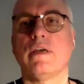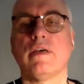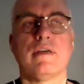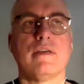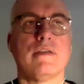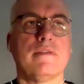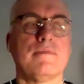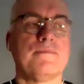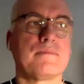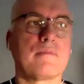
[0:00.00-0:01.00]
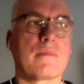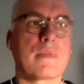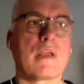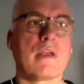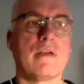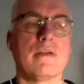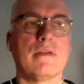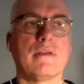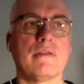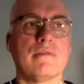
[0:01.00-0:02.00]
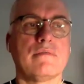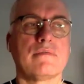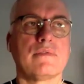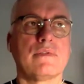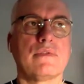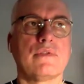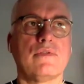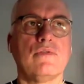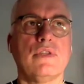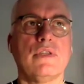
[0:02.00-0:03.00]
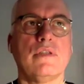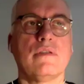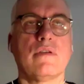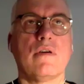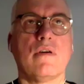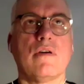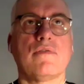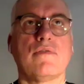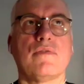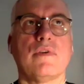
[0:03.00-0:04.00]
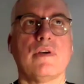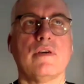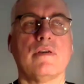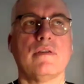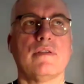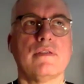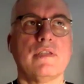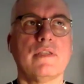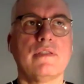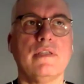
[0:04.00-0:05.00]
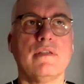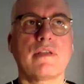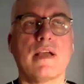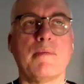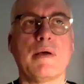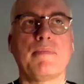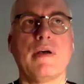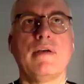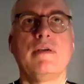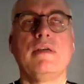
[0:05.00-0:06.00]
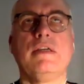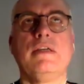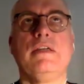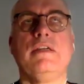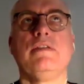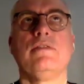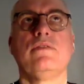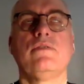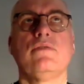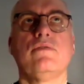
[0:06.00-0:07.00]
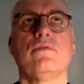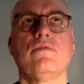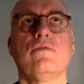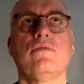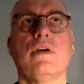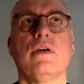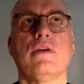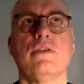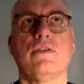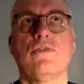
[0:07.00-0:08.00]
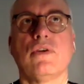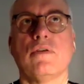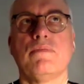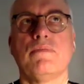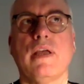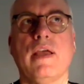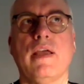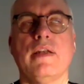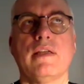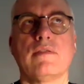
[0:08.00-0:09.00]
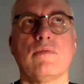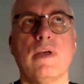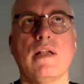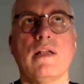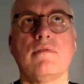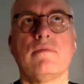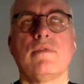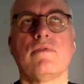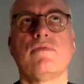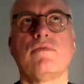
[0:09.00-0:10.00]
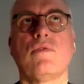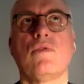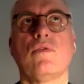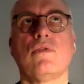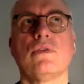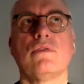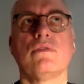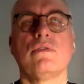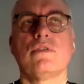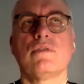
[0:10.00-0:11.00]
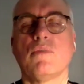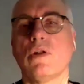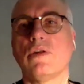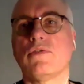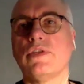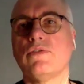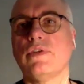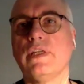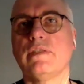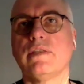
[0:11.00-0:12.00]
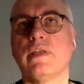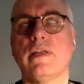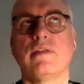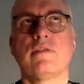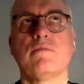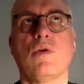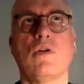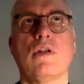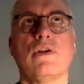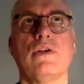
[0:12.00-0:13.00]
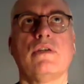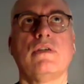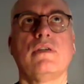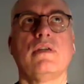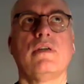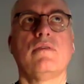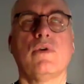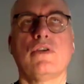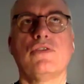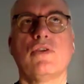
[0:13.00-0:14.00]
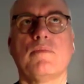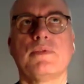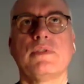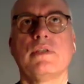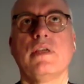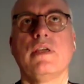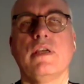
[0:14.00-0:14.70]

um, uh, student of the 16th Karmapa, to Europe, and as well for smaller retreats and smaller workshops